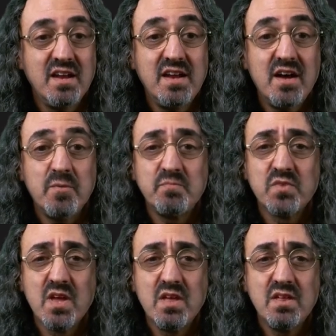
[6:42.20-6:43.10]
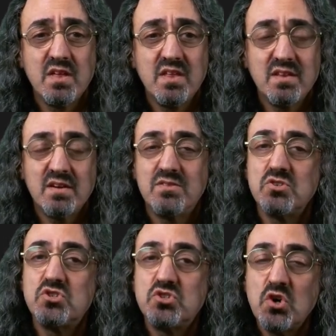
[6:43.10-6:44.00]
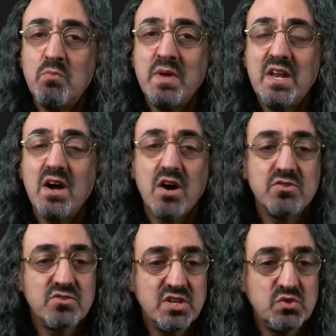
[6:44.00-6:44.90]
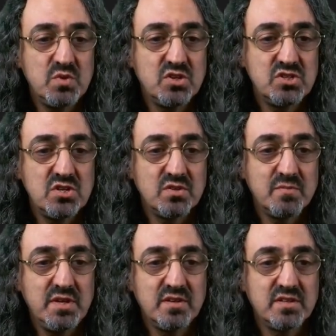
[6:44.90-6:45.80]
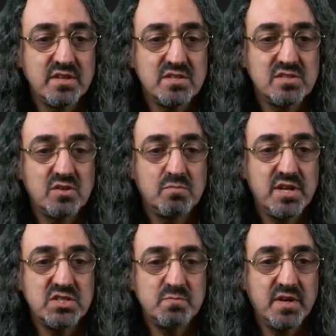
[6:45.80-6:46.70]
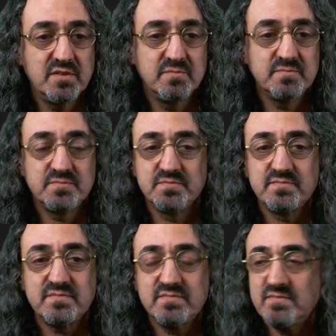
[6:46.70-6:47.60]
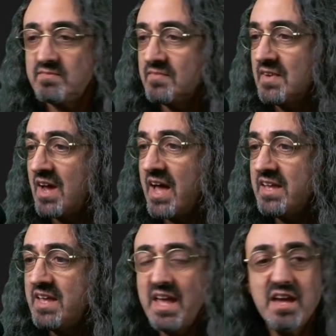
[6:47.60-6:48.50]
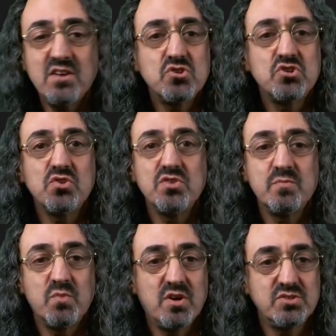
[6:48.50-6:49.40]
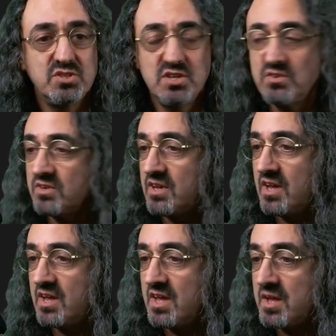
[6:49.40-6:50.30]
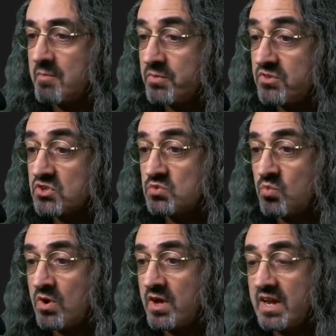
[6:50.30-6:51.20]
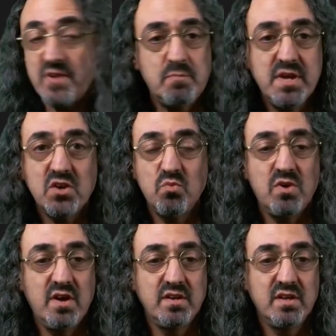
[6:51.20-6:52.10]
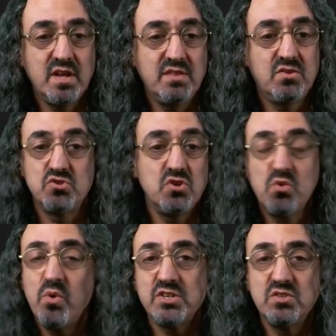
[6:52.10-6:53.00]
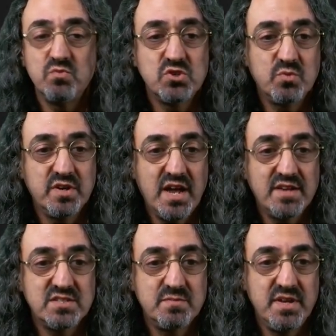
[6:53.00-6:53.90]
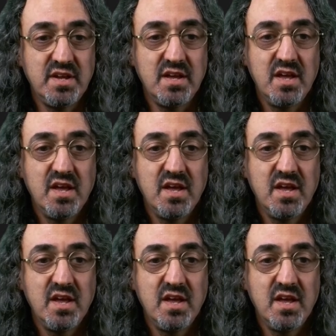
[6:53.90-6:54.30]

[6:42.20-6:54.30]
Now, there's so many other things we could do. Let me click this little plus button. I can't show them all to you, but there's one. If I pick one, there's no question which one it has to be.